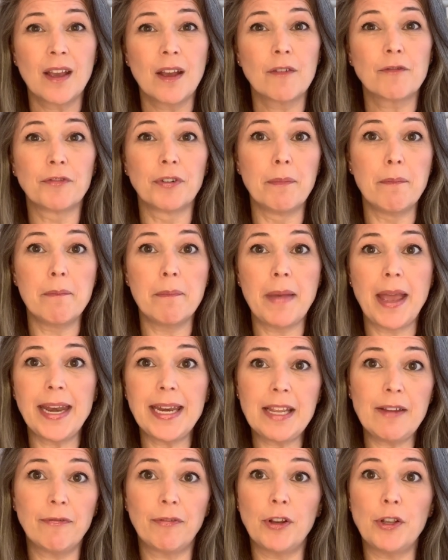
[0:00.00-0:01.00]
For
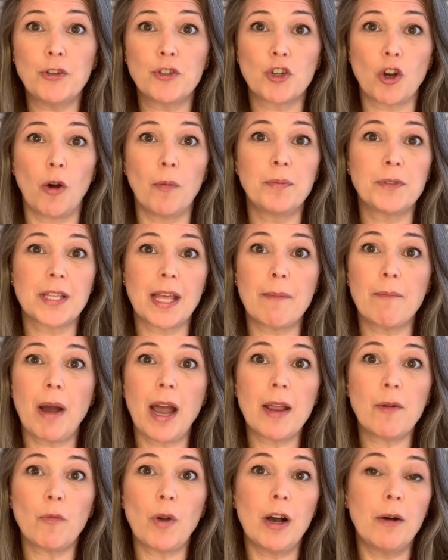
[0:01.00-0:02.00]
many flute jobs, there
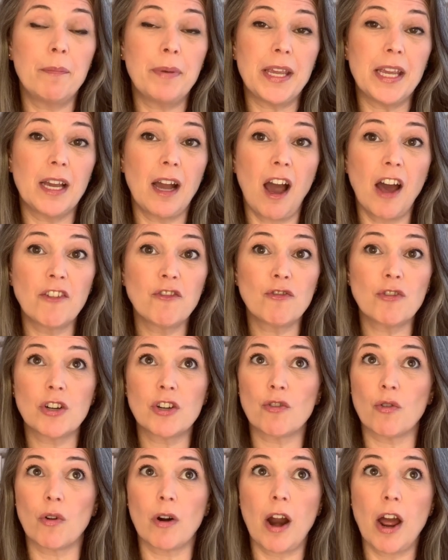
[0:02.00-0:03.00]
might well be
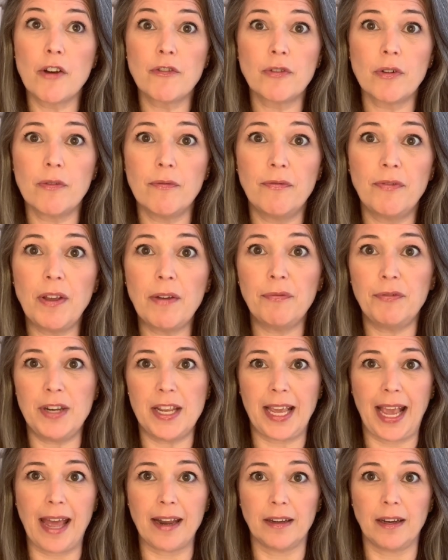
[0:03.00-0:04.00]
100 or 150
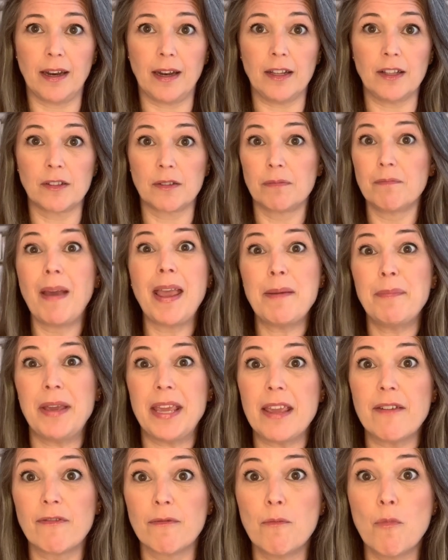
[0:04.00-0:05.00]
candidates, maybe
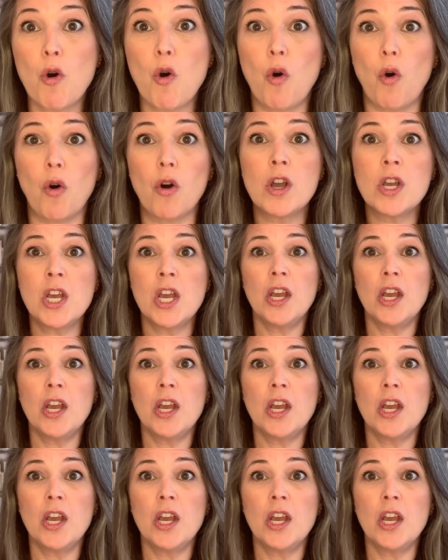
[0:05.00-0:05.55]
even more.